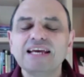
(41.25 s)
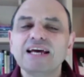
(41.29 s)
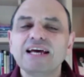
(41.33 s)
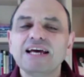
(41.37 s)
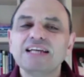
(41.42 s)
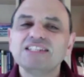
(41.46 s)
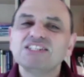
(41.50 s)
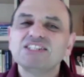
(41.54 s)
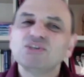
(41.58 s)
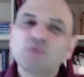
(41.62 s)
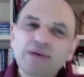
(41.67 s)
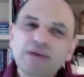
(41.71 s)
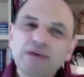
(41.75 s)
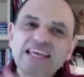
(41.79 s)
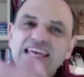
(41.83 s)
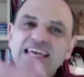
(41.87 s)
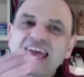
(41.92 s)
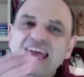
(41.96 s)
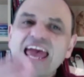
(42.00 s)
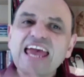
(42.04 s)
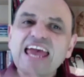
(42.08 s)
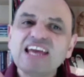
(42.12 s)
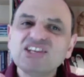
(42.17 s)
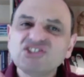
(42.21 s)
to
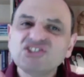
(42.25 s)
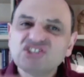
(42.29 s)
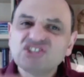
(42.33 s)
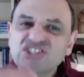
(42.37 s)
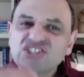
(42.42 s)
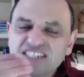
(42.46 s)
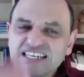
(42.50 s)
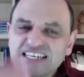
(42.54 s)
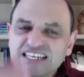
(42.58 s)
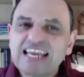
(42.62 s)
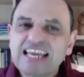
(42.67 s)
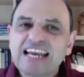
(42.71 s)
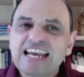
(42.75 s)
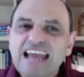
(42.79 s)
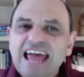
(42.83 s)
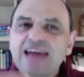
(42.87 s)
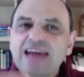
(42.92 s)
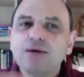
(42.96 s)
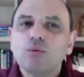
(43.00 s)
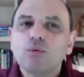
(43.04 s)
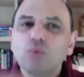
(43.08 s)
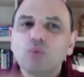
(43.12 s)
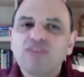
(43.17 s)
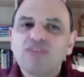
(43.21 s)
engage and to connect
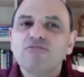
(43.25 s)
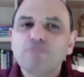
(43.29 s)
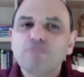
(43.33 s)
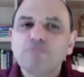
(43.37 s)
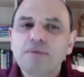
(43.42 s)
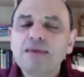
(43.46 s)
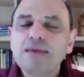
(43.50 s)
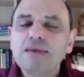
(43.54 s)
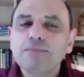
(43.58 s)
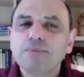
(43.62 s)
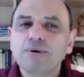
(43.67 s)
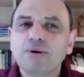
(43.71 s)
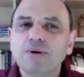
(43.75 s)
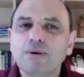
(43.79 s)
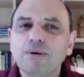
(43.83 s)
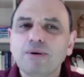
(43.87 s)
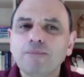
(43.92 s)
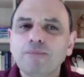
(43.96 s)
with people.